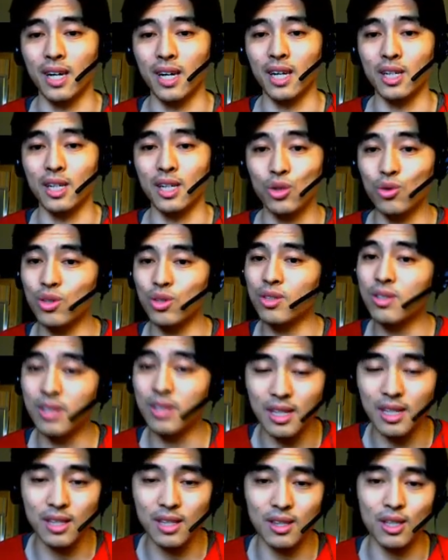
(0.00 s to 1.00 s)
and you just
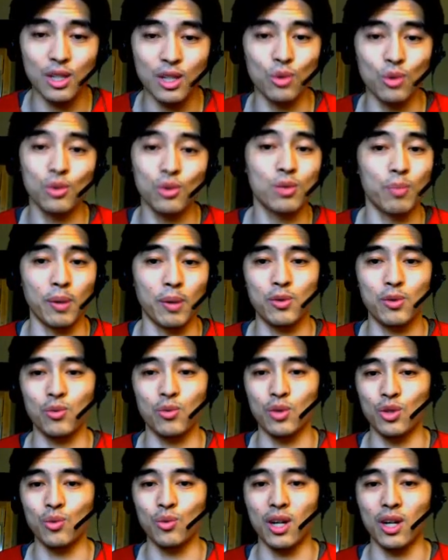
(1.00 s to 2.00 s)
get the goosebumps
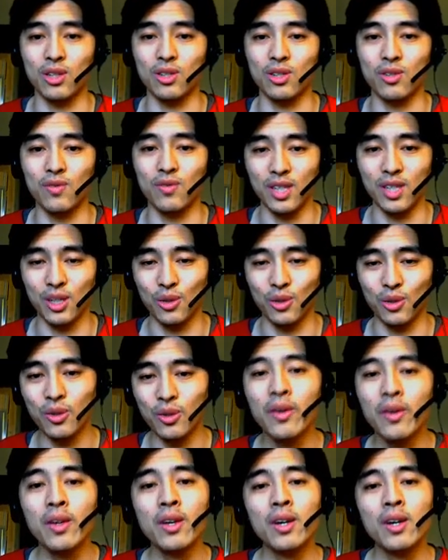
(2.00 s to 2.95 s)
when you watch his videos.